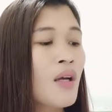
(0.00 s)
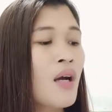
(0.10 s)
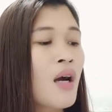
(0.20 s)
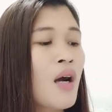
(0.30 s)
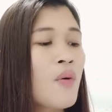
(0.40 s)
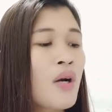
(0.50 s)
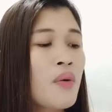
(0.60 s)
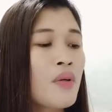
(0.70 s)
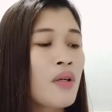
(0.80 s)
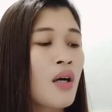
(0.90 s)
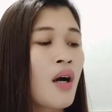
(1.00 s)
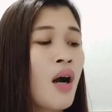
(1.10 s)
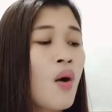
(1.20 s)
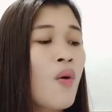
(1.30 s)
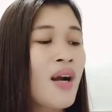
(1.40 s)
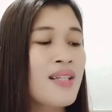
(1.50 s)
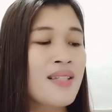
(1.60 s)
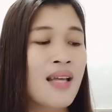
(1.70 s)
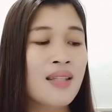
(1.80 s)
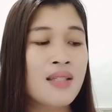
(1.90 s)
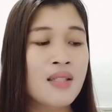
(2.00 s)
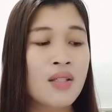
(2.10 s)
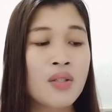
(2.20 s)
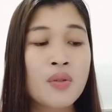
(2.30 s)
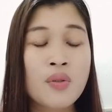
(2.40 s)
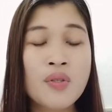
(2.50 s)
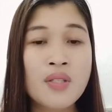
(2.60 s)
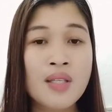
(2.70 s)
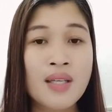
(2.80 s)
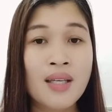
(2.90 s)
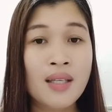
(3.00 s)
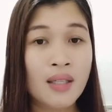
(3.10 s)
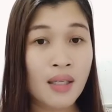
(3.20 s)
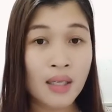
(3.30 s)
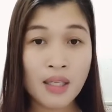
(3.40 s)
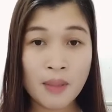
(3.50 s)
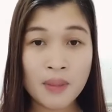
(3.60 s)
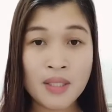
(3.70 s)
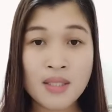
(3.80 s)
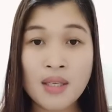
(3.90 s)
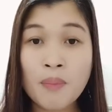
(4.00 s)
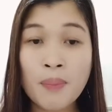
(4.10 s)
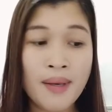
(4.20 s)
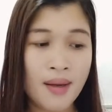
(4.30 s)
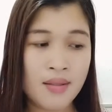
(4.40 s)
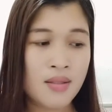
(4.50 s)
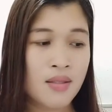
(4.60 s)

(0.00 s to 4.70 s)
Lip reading: How are statistics used in economics and finance?